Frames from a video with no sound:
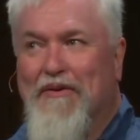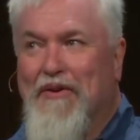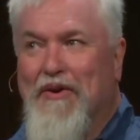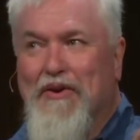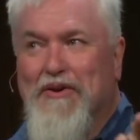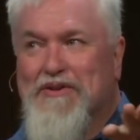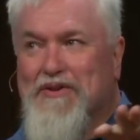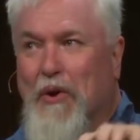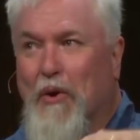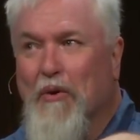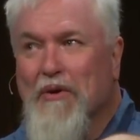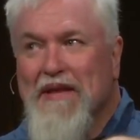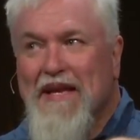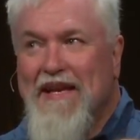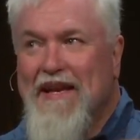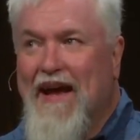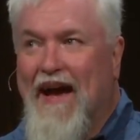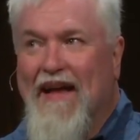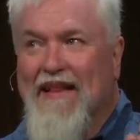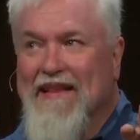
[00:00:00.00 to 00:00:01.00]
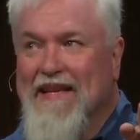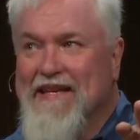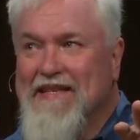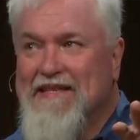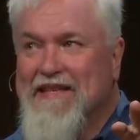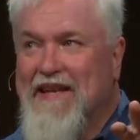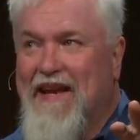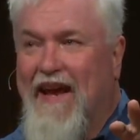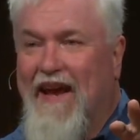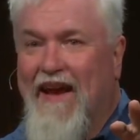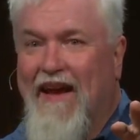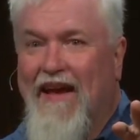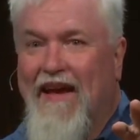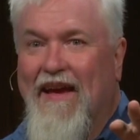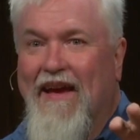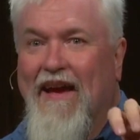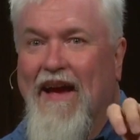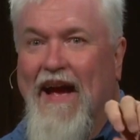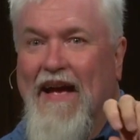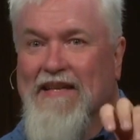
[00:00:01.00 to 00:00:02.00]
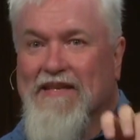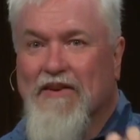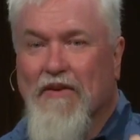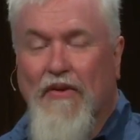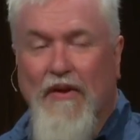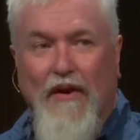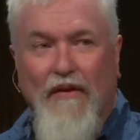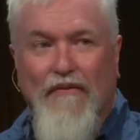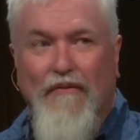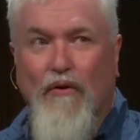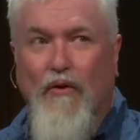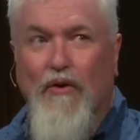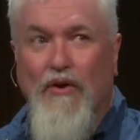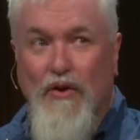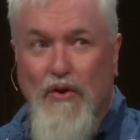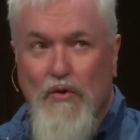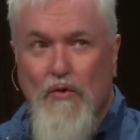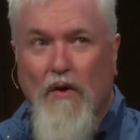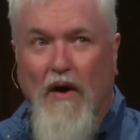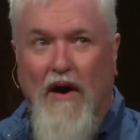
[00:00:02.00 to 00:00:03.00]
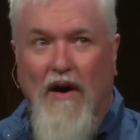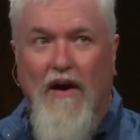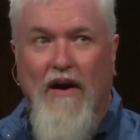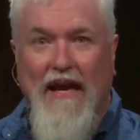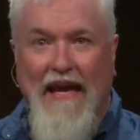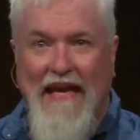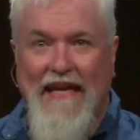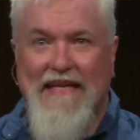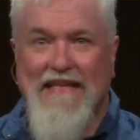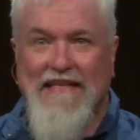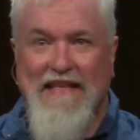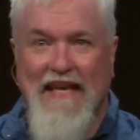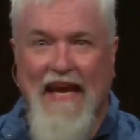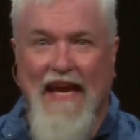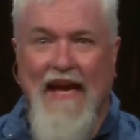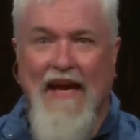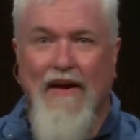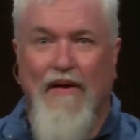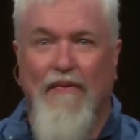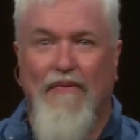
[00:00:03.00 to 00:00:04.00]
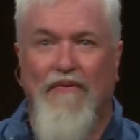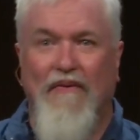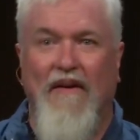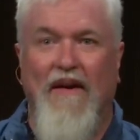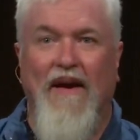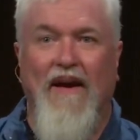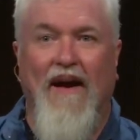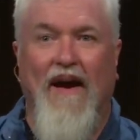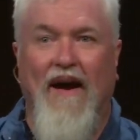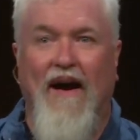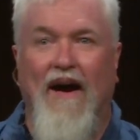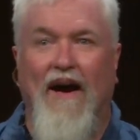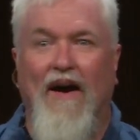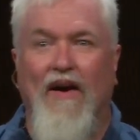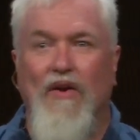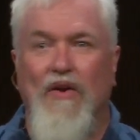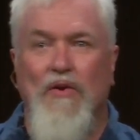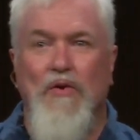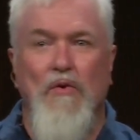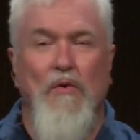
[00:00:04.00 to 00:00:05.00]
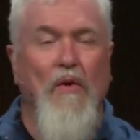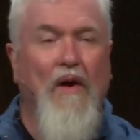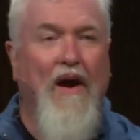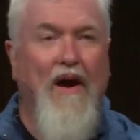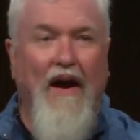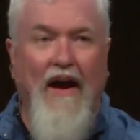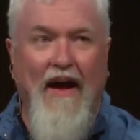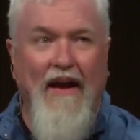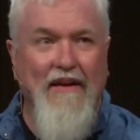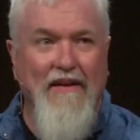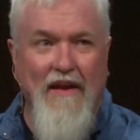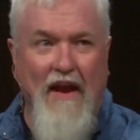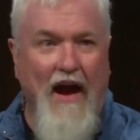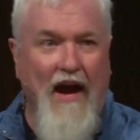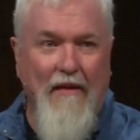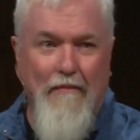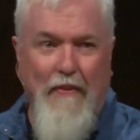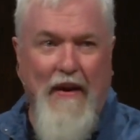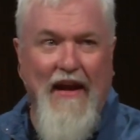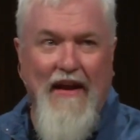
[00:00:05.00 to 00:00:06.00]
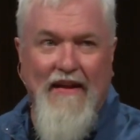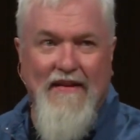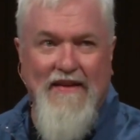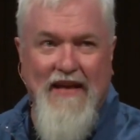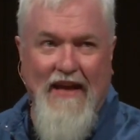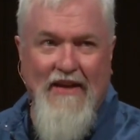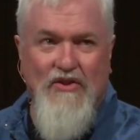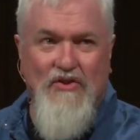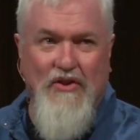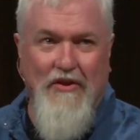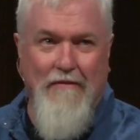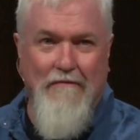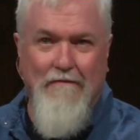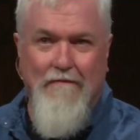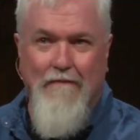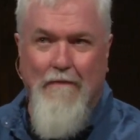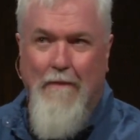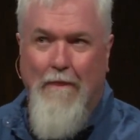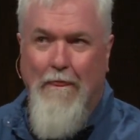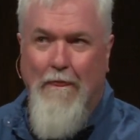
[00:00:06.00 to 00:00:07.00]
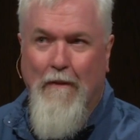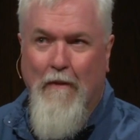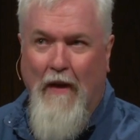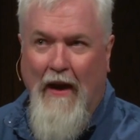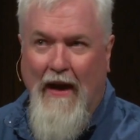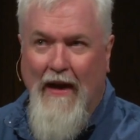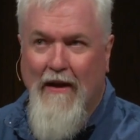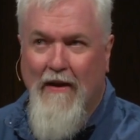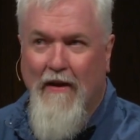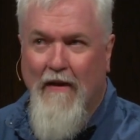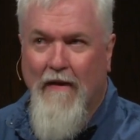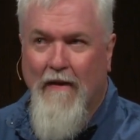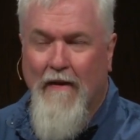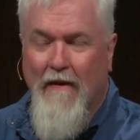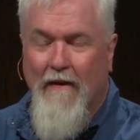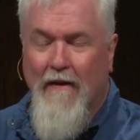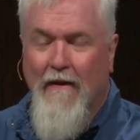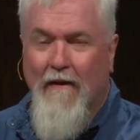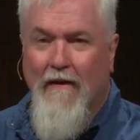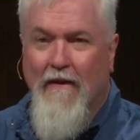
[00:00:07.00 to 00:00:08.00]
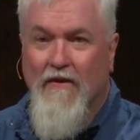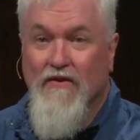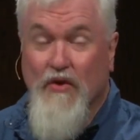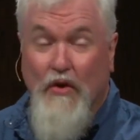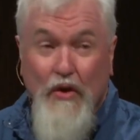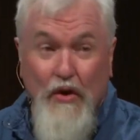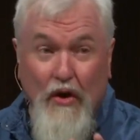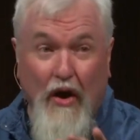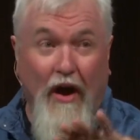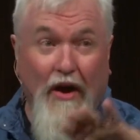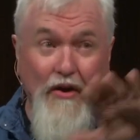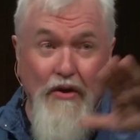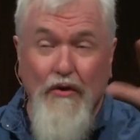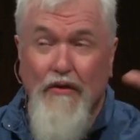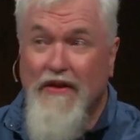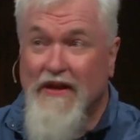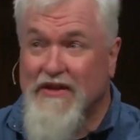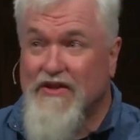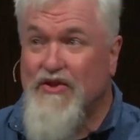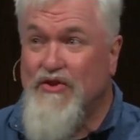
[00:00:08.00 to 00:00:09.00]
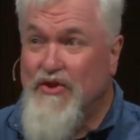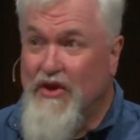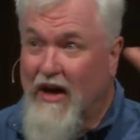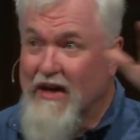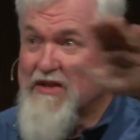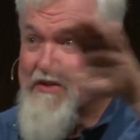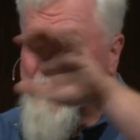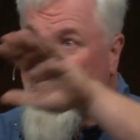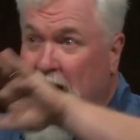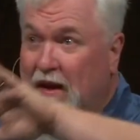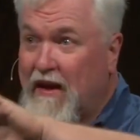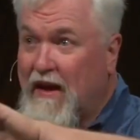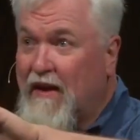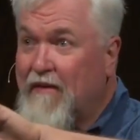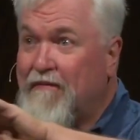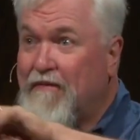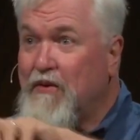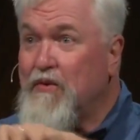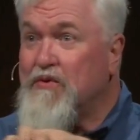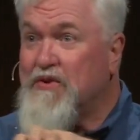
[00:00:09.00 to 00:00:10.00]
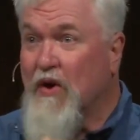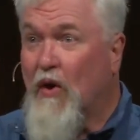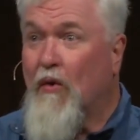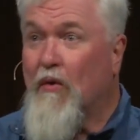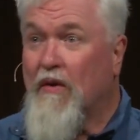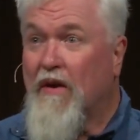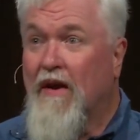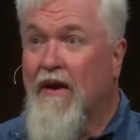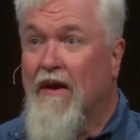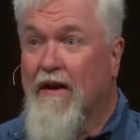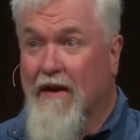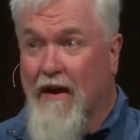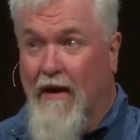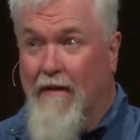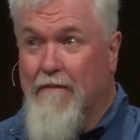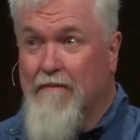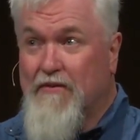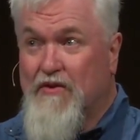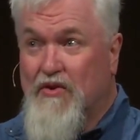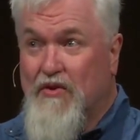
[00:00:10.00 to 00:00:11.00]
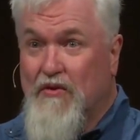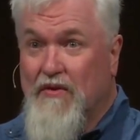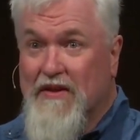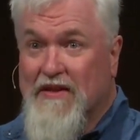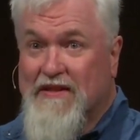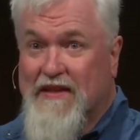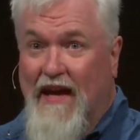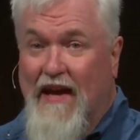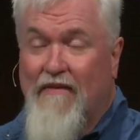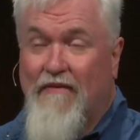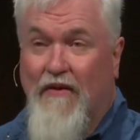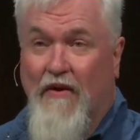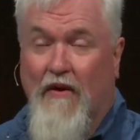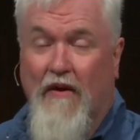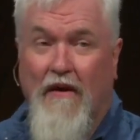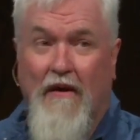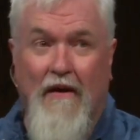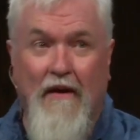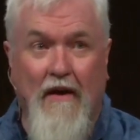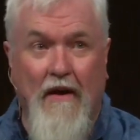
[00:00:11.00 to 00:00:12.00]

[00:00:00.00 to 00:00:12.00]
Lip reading: totally not listening, and so therefore you are as if you had not paid attention, right? So you're under this judgment if you don't come to the Savior.